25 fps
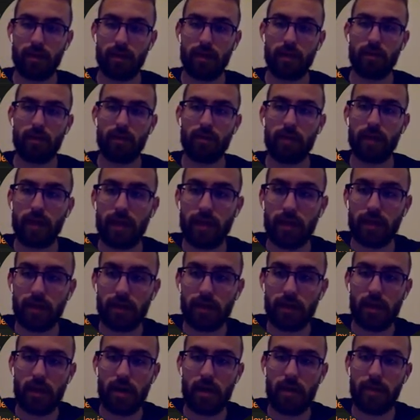We'll get
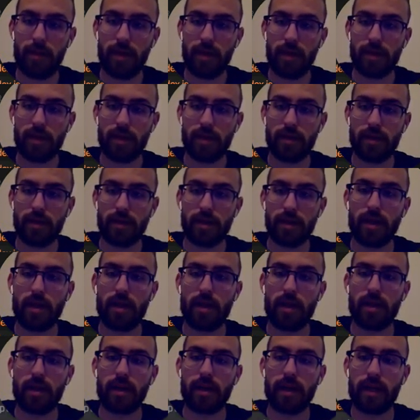comment
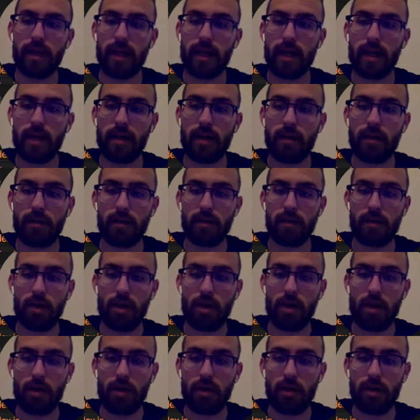dot get
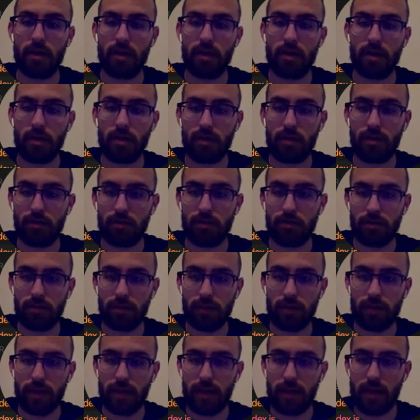
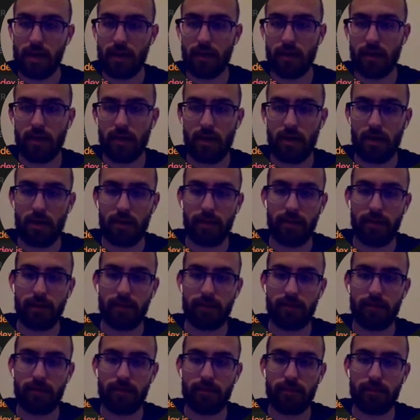comment,
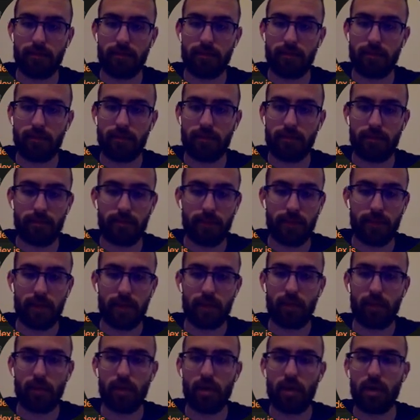and
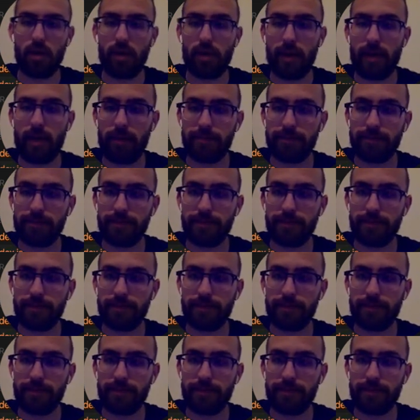we'll call that.